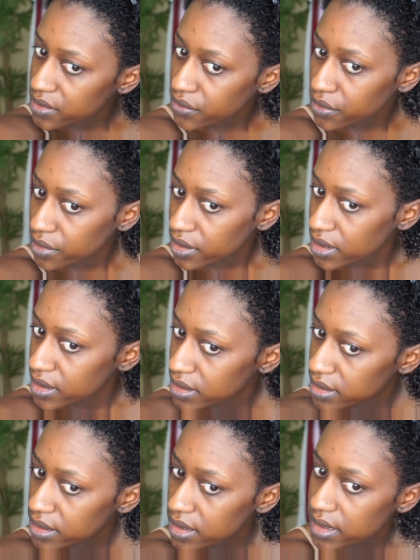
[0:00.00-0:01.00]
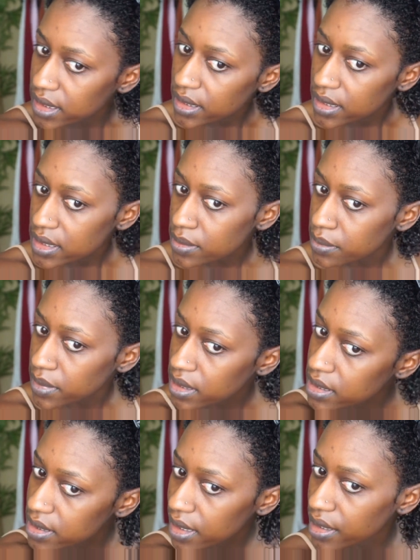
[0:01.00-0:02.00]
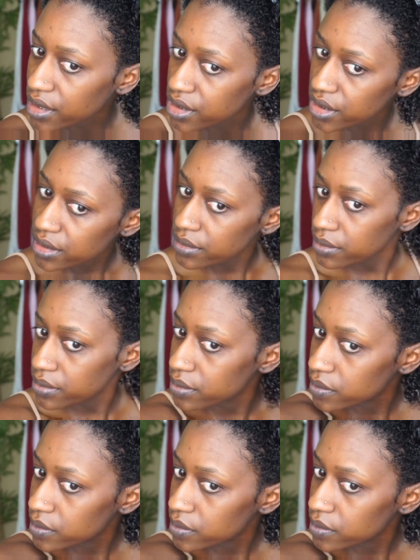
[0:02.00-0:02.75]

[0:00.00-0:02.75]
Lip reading: frizz in this midsection.